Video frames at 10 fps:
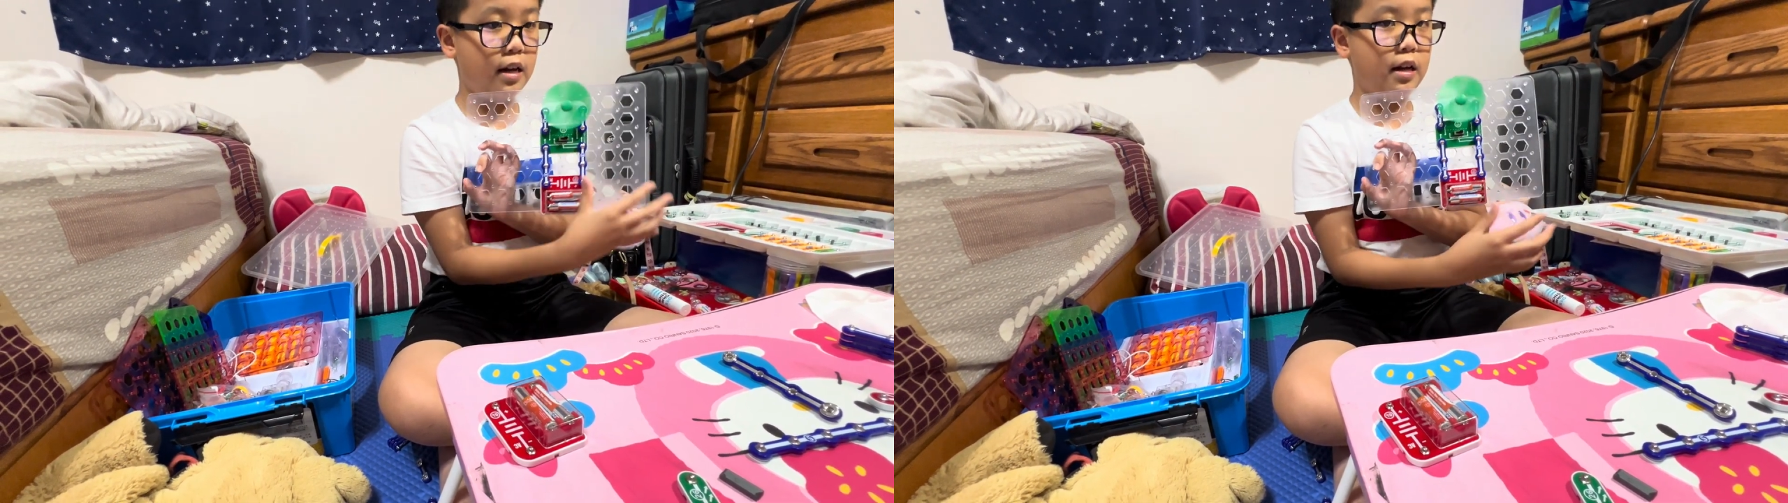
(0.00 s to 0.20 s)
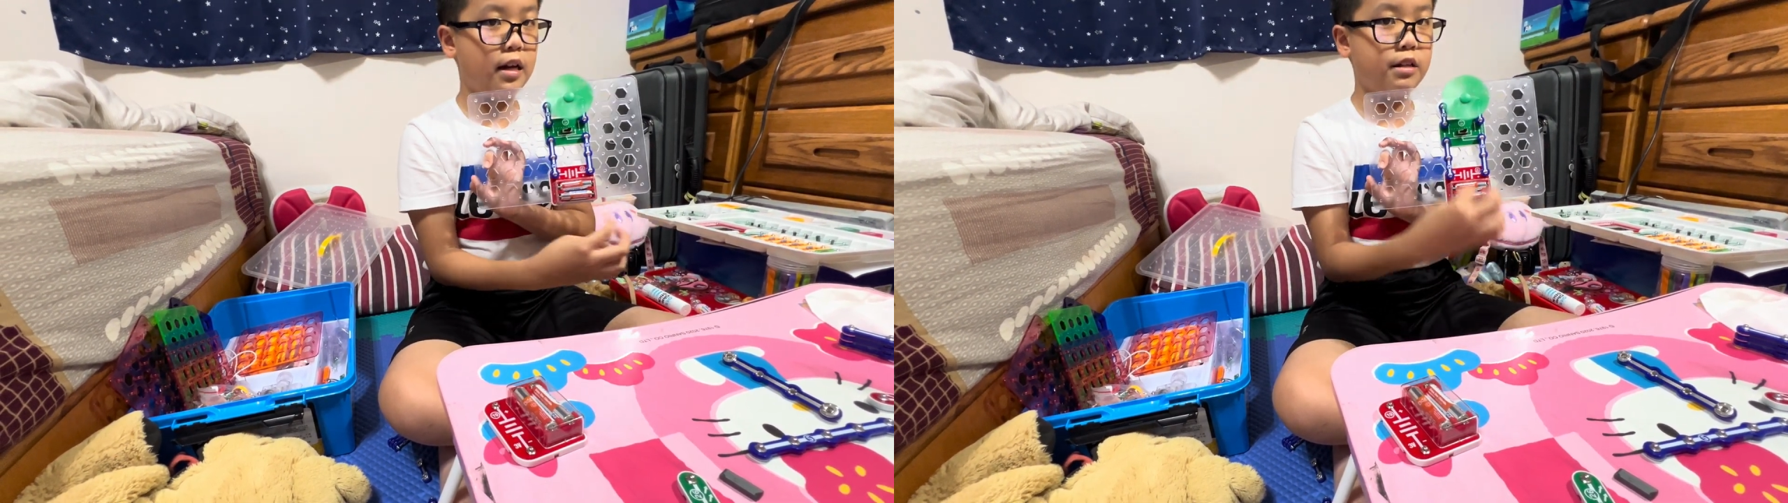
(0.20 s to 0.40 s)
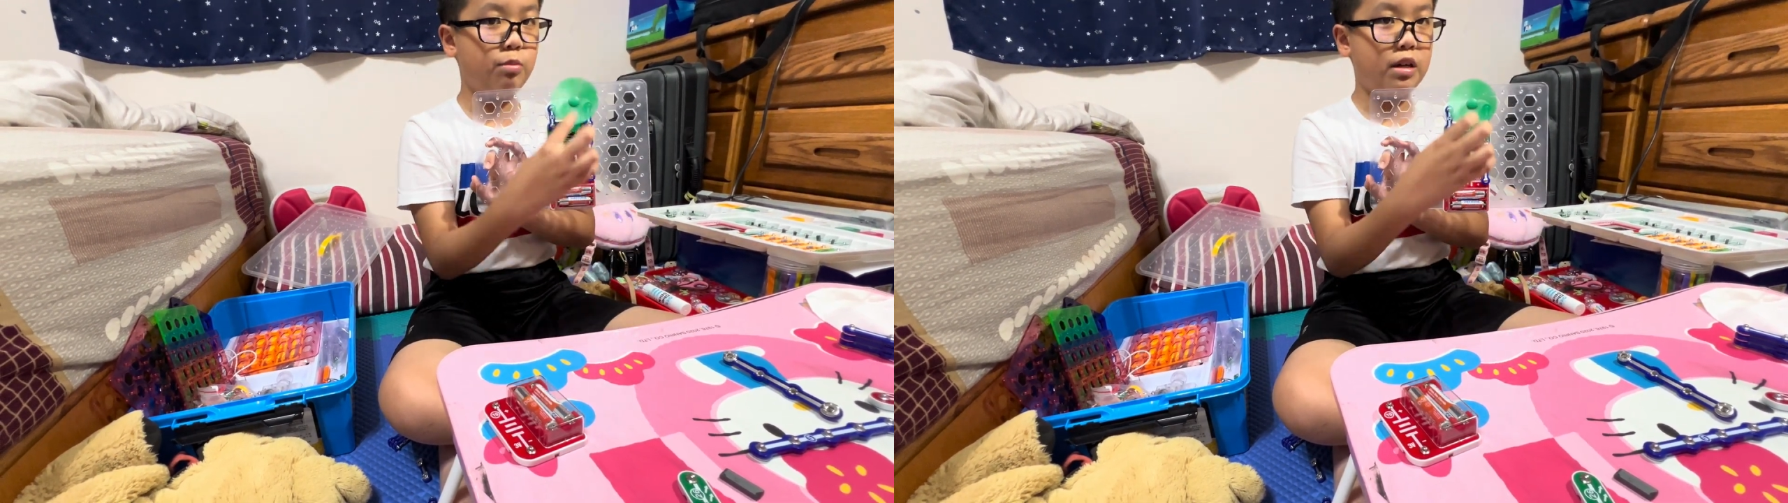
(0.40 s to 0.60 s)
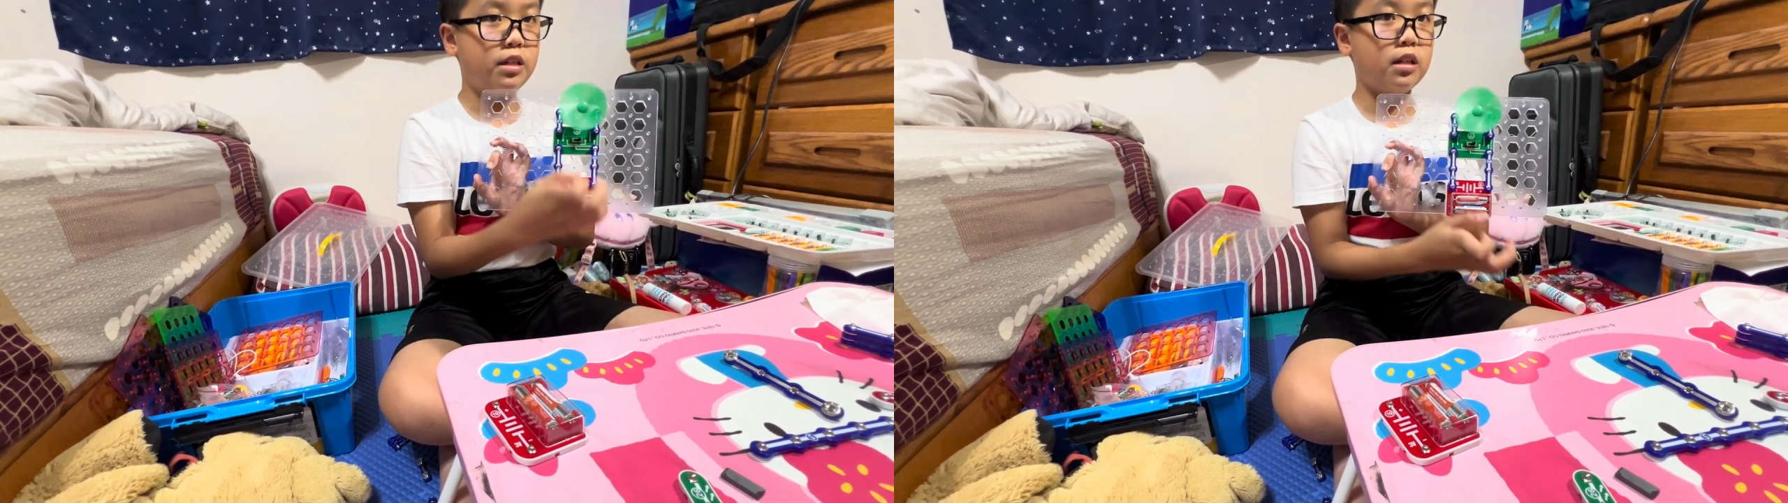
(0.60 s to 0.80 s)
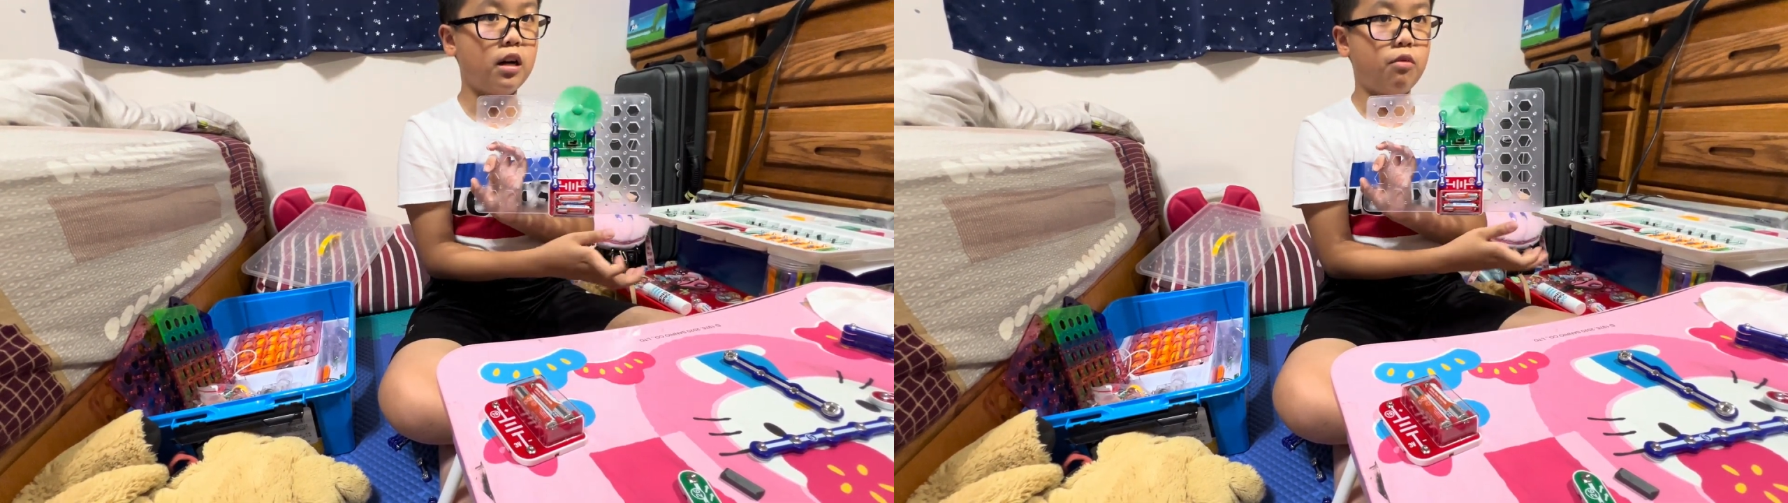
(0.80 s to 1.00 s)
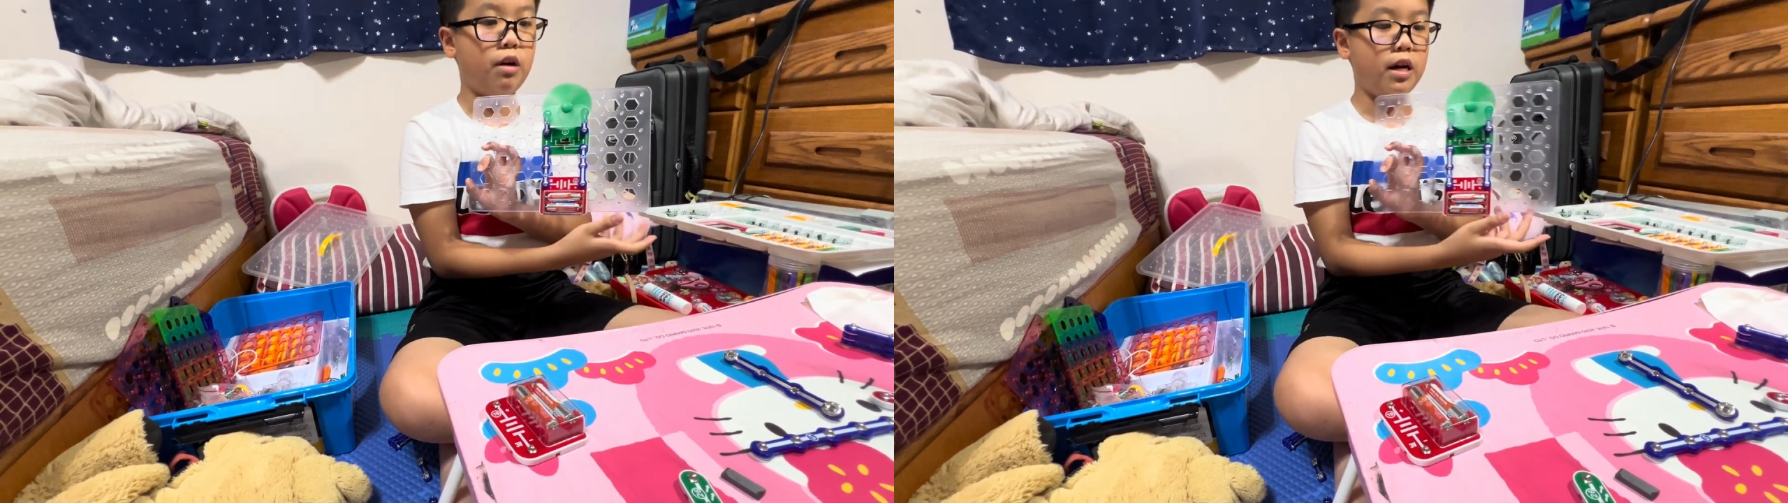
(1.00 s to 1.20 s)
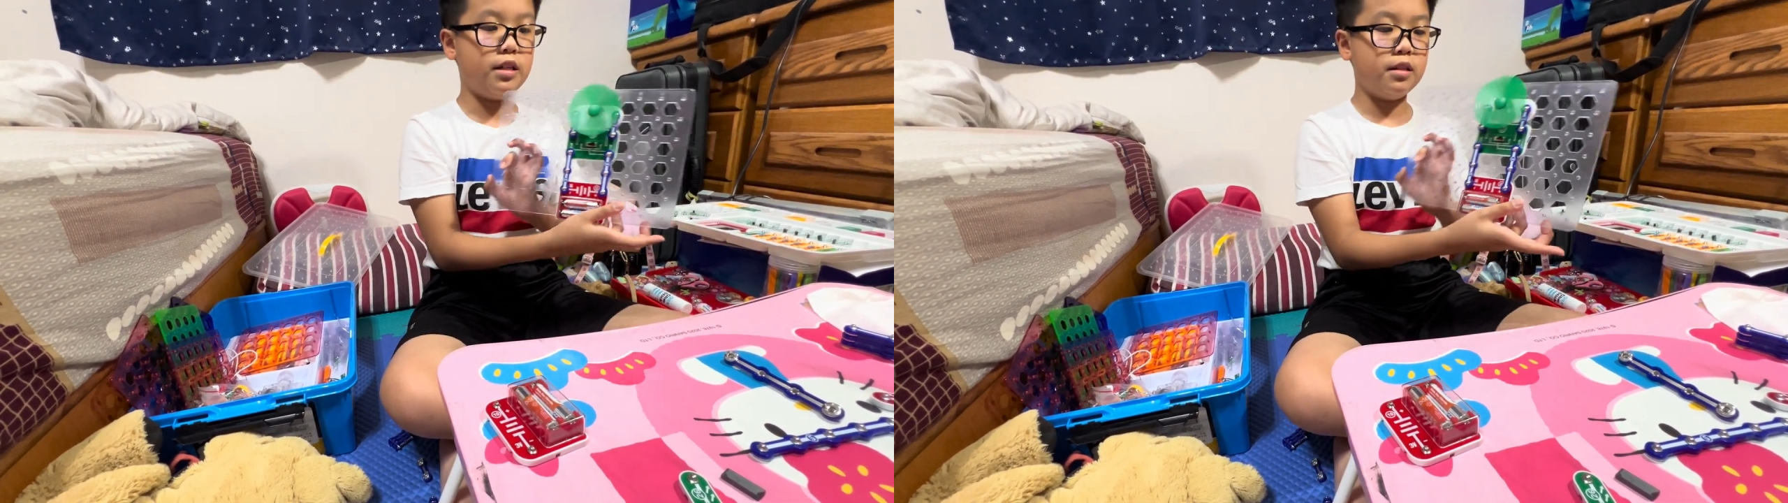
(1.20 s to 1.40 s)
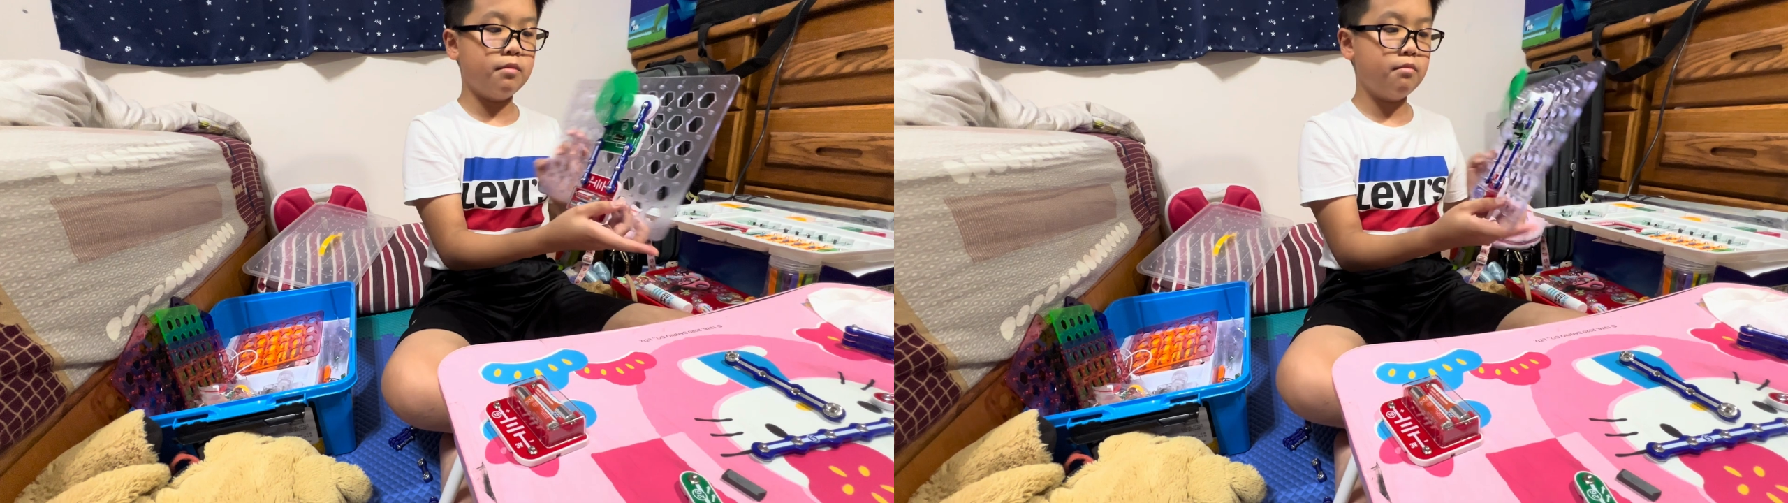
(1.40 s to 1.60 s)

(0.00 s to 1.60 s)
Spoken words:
it spins clockwise.